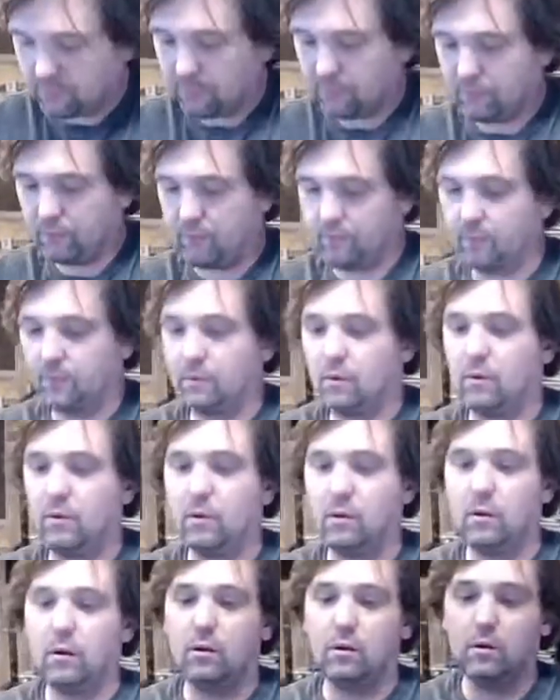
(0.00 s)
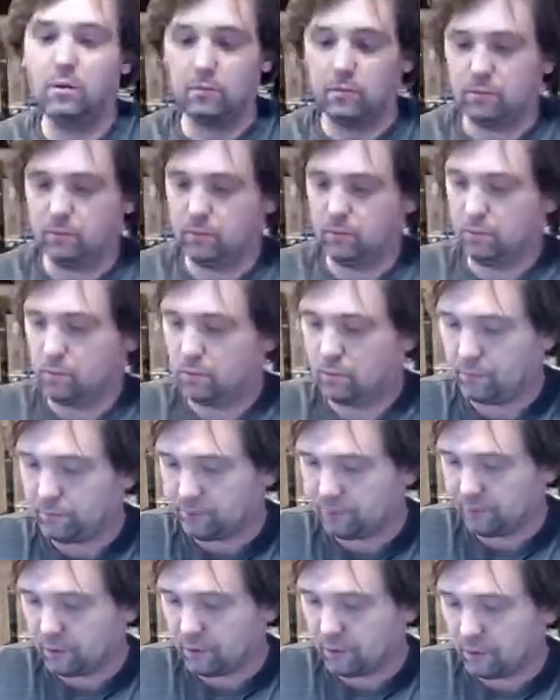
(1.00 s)

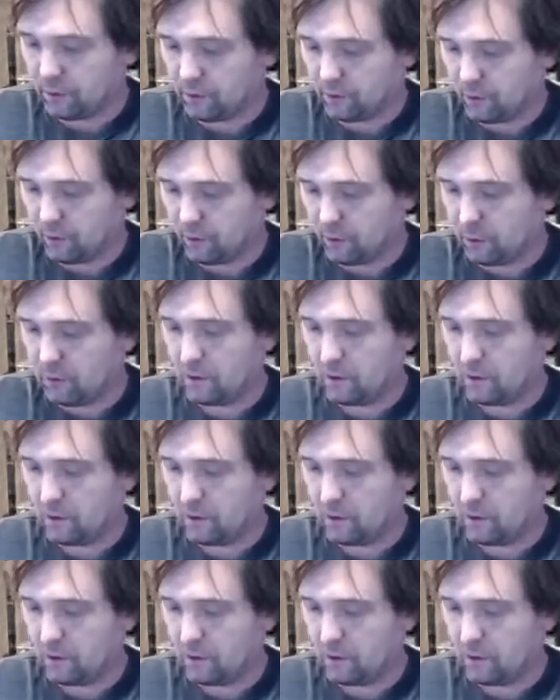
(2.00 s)
Nothing is said.